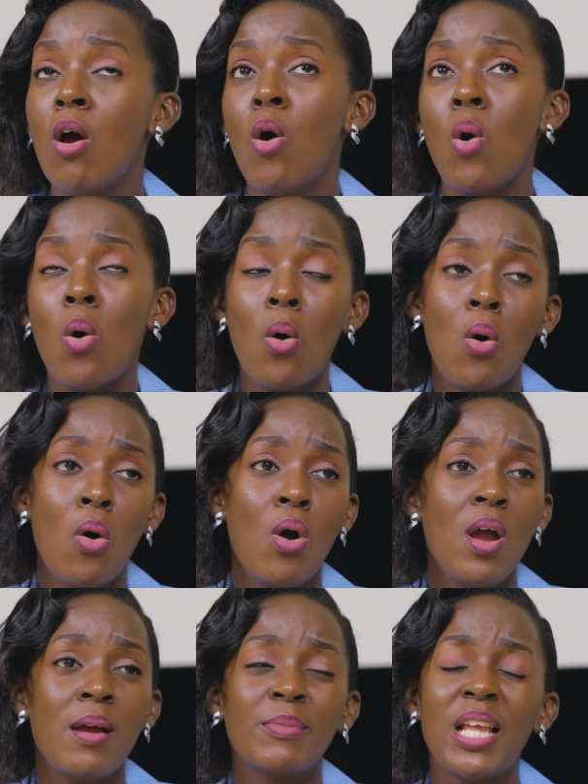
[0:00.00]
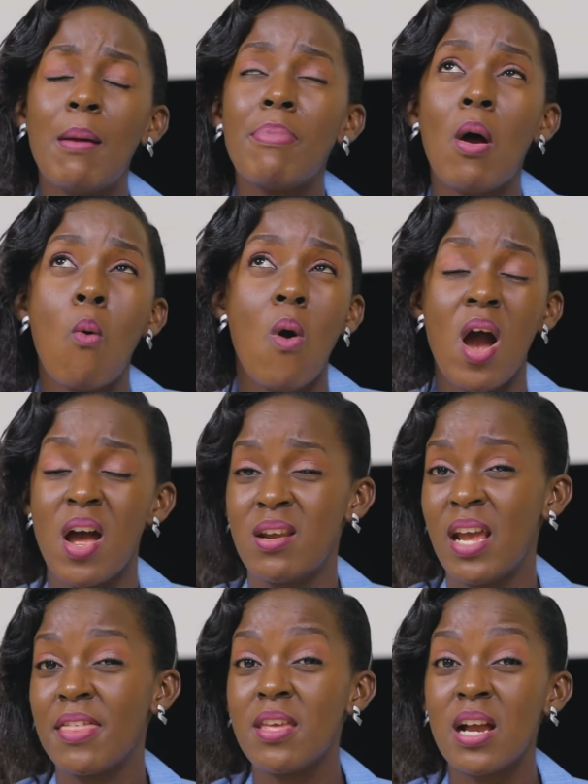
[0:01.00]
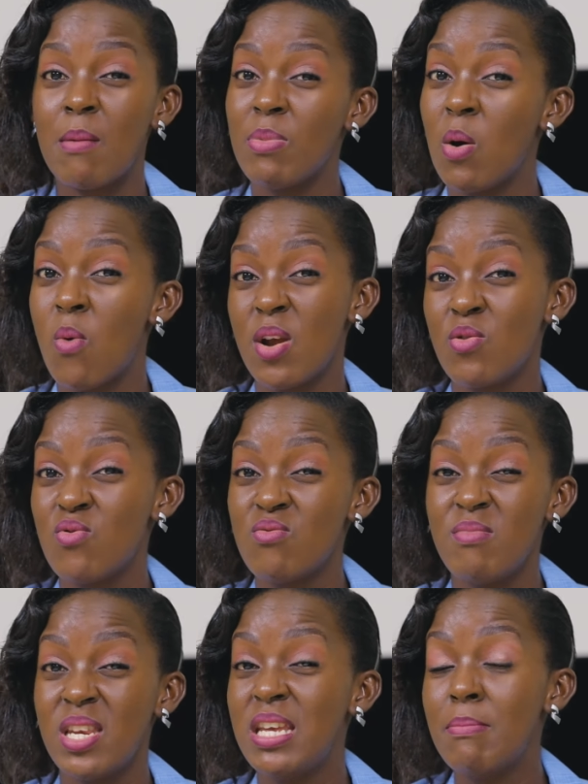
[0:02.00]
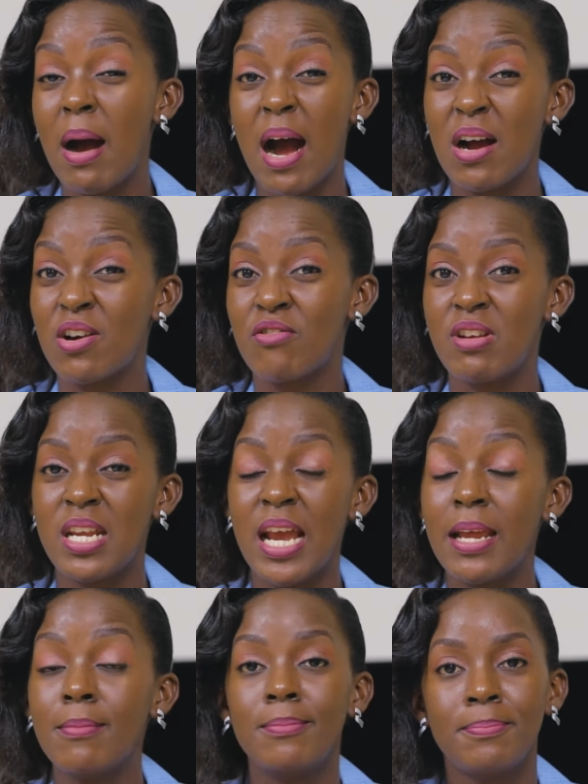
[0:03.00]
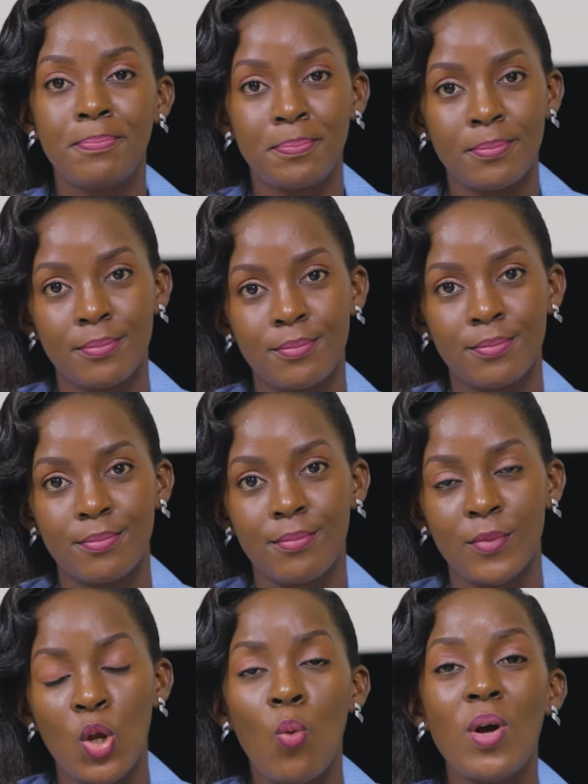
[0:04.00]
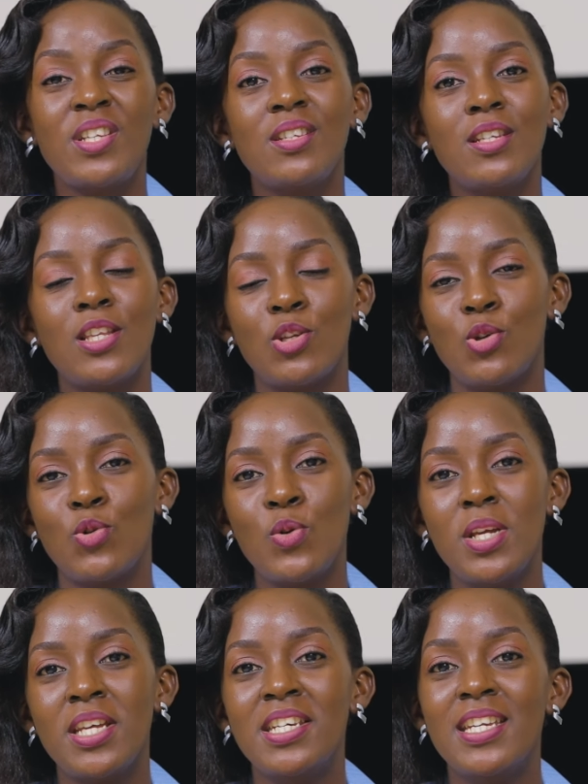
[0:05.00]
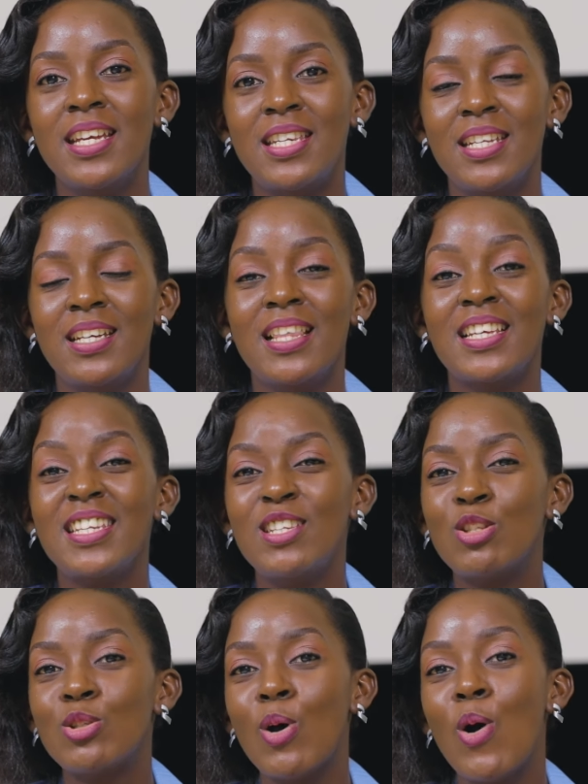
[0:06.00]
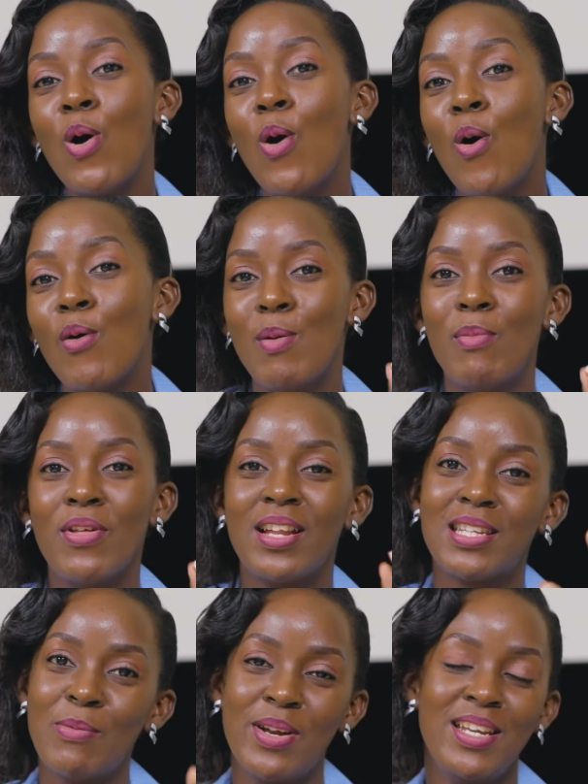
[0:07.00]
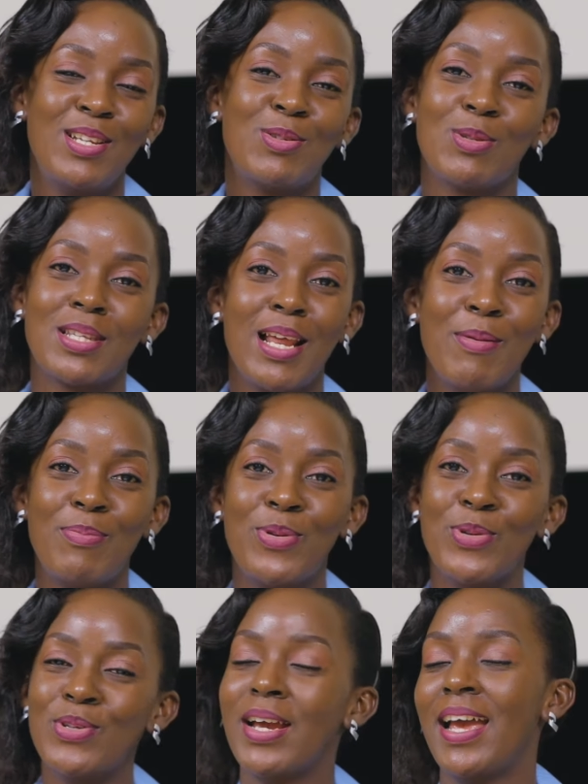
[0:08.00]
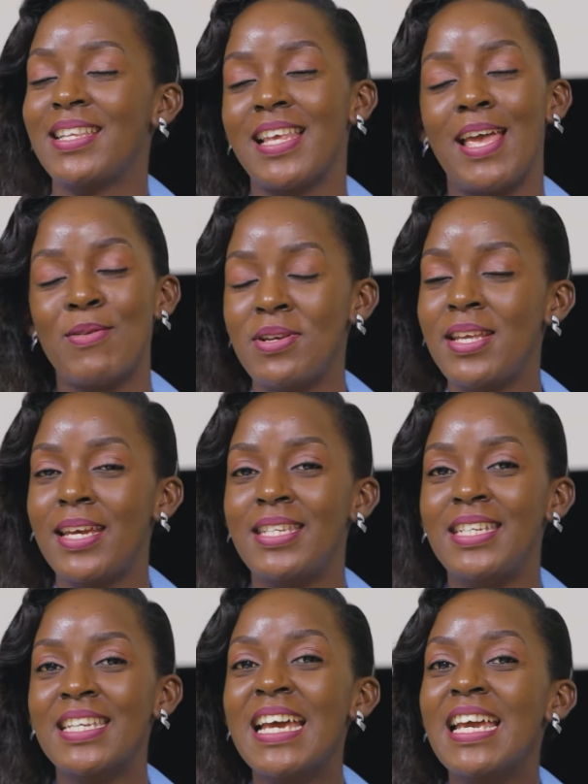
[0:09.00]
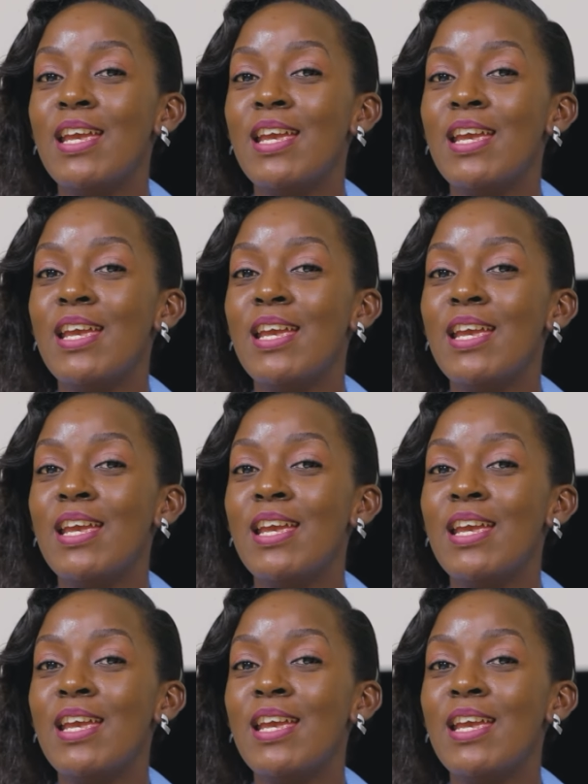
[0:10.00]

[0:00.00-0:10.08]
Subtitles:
Oh, I think I'm the one who made him angry. What is it that you're doing in dating that is so horrible that someone needs to slap you? You guys, I don't get it.